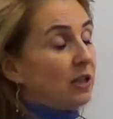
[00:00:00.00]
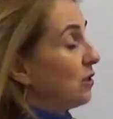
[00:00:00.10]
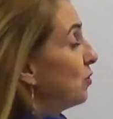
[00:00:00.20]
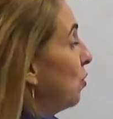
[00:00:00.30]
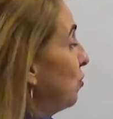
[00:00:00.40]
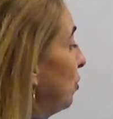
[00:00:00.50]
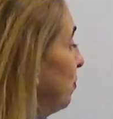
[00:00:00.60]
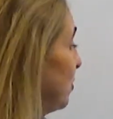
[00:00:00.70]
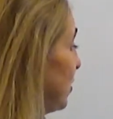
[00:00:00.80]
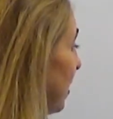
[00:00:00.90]
sodium
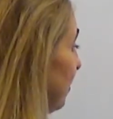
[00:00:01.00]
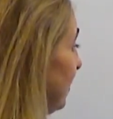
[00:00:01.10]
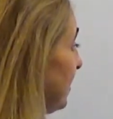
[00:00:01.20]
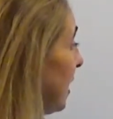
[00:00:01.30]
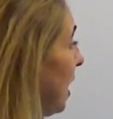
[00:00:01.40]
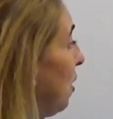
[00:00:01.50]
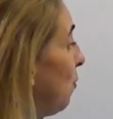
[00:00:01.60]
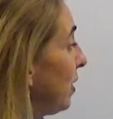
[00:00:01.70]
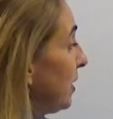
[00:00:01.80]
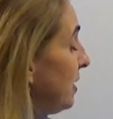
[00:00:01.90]
channels.
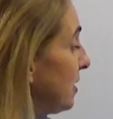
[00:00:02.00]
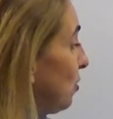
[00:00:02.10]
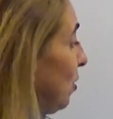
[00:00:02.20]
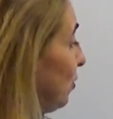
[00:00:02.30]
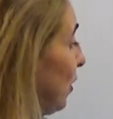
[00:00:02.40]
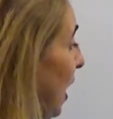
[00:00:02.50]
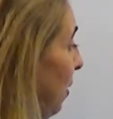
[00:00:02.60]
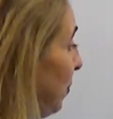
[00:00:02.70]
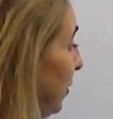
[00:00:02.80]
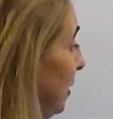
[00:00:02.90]
What is going to
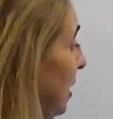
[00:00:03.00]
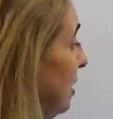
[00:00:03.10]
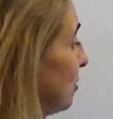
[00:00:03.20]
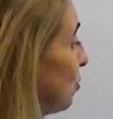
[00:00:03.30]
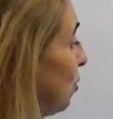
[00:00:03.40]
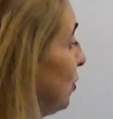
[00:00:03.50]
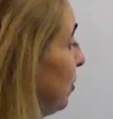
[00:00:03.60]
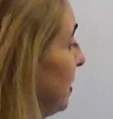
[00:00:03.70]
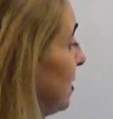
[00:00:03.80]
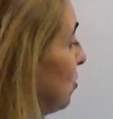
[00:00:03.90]
happen? Sodium
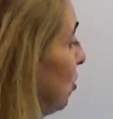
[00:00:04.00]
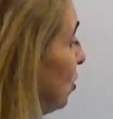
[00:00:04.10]
is going